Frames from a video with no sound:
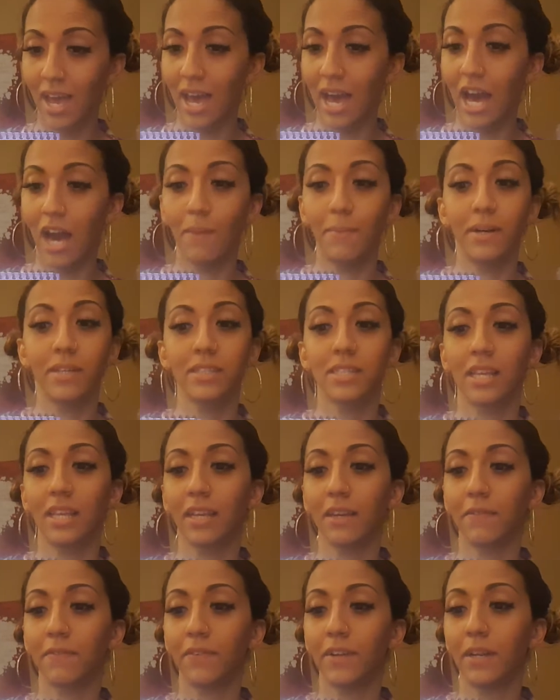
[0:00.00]
How about telling
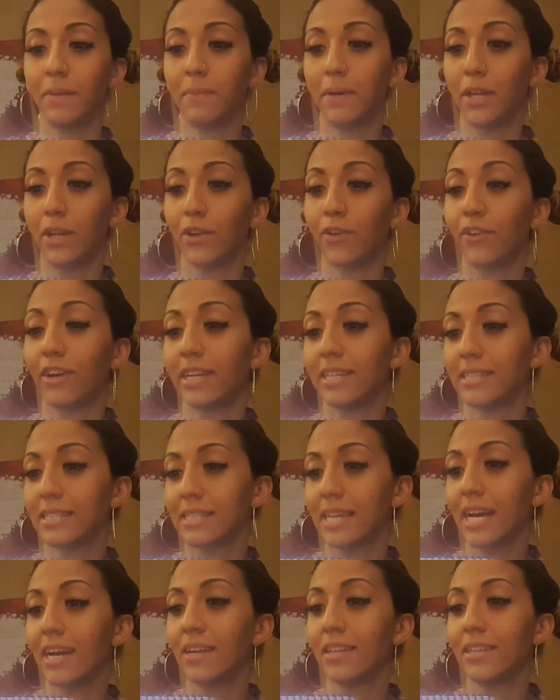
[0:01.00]
a friend about a great
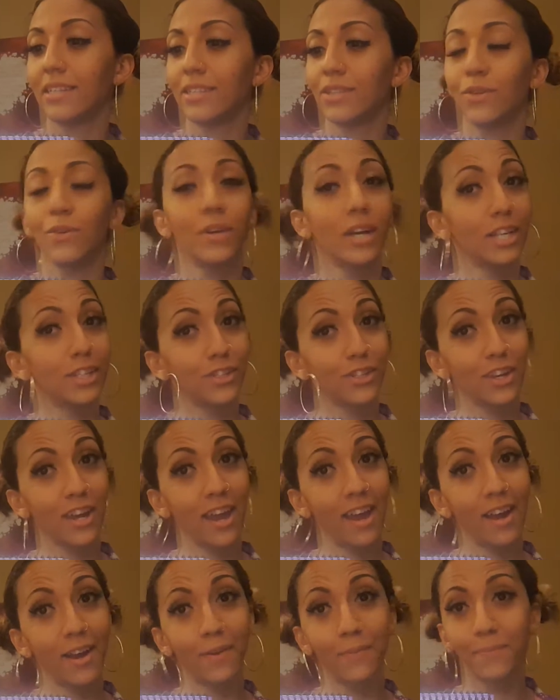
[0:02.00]
stylist who cuts your
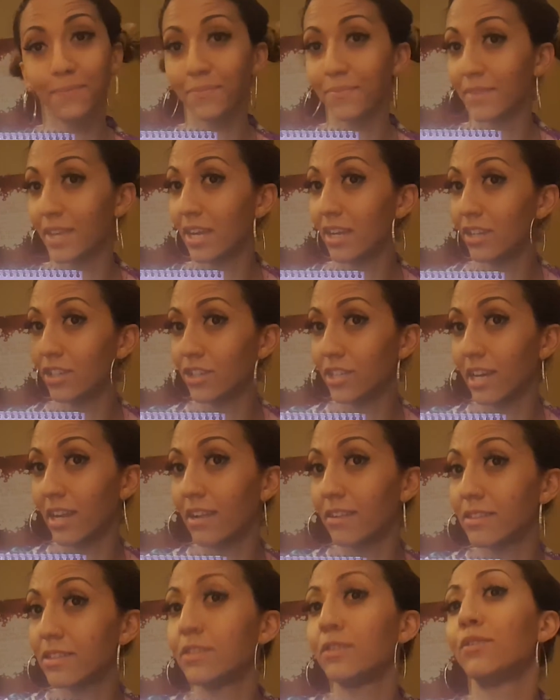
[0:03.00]
hair? Shout
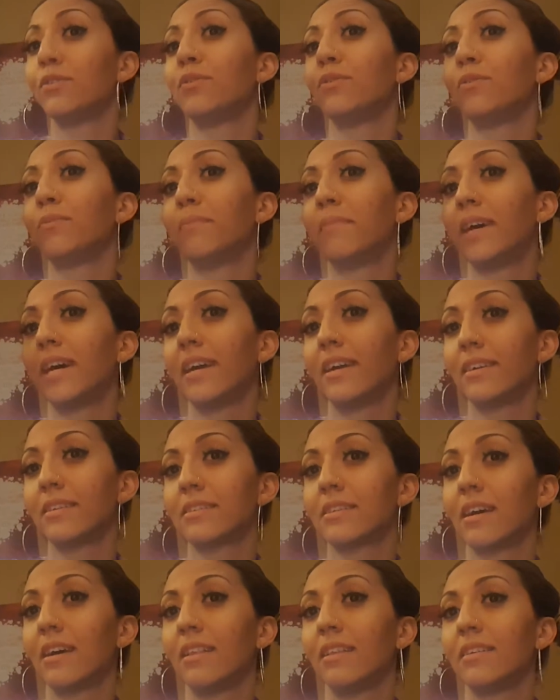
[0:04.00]
out to my
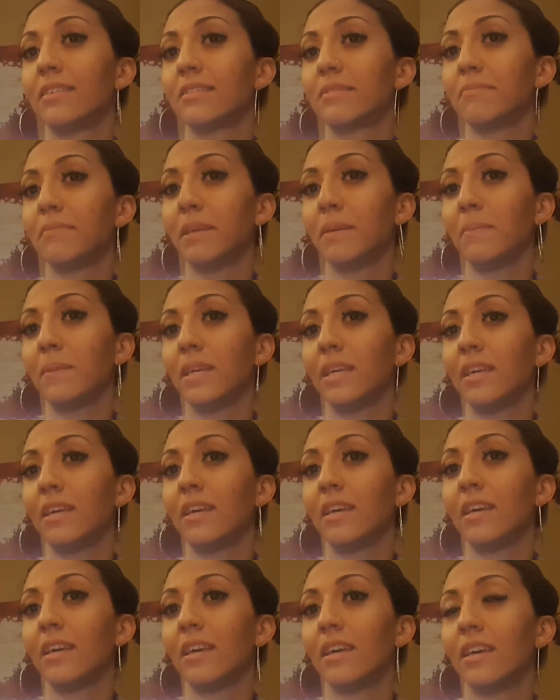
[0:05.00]
hairstylist, Mimi,
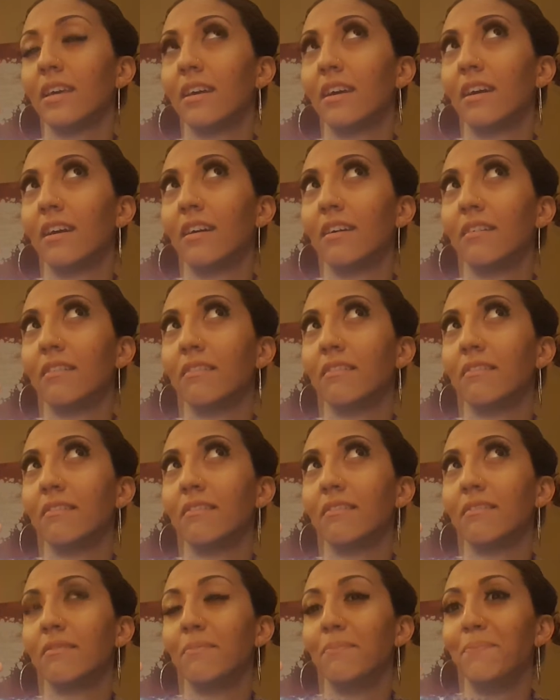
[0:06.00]
or
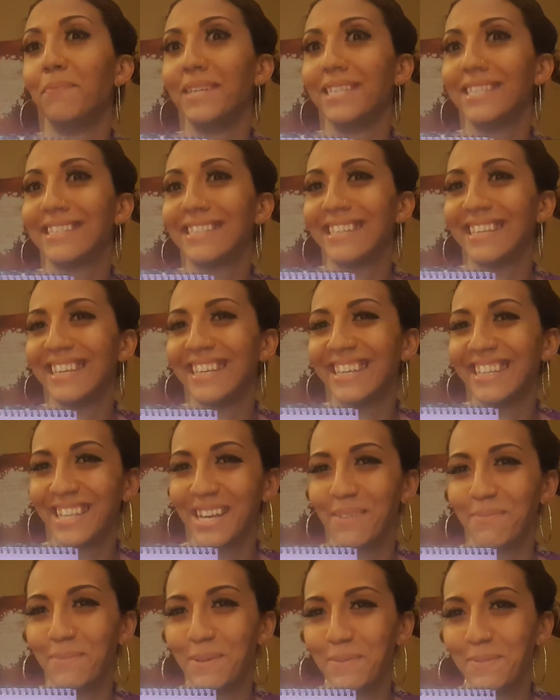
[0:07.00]
Missy,
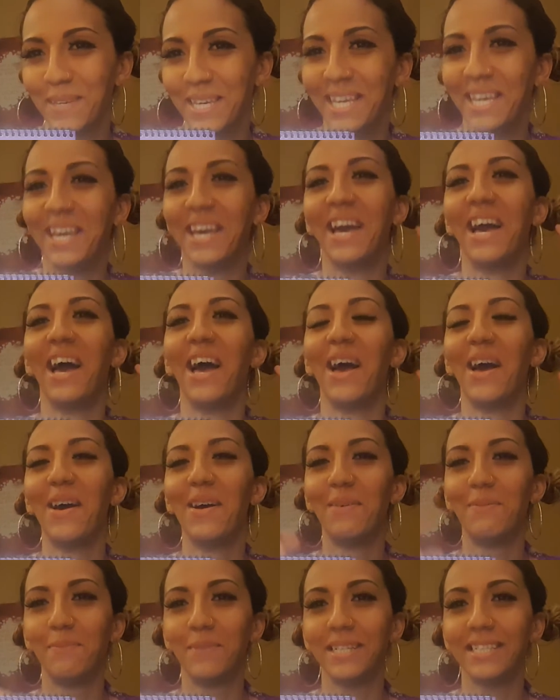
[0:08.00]
not Mimi.
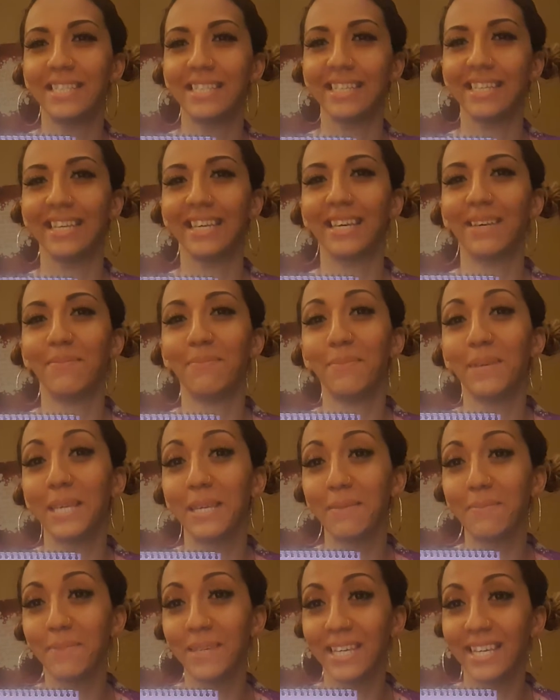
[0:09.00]
Missy in
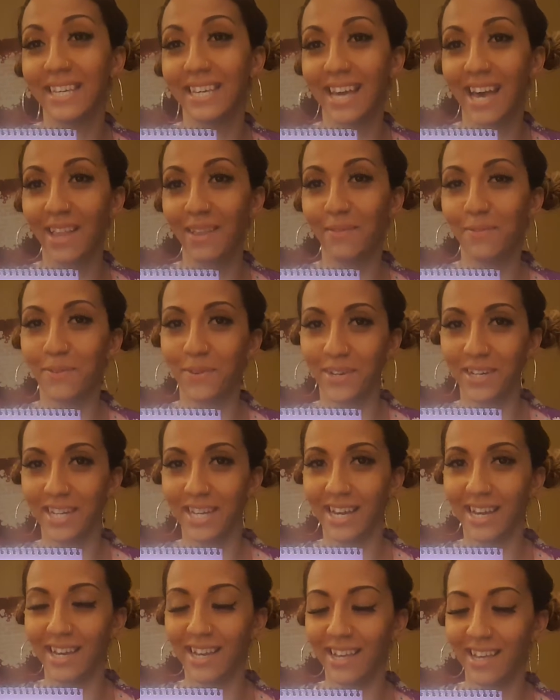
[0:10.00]
PB,
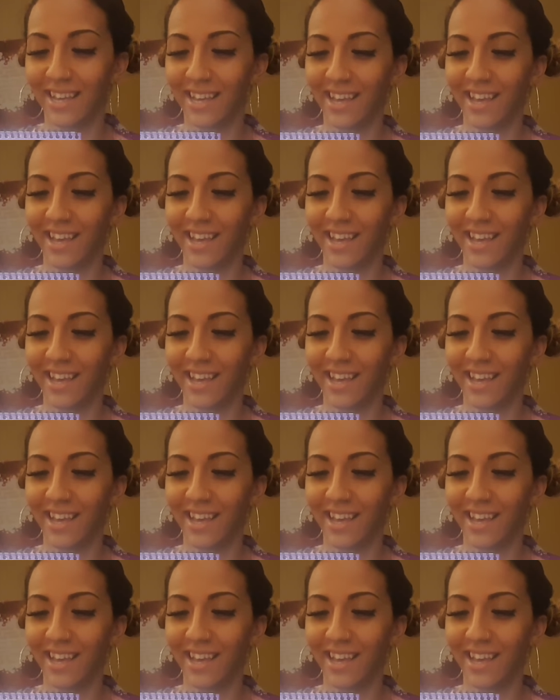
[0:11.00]
California.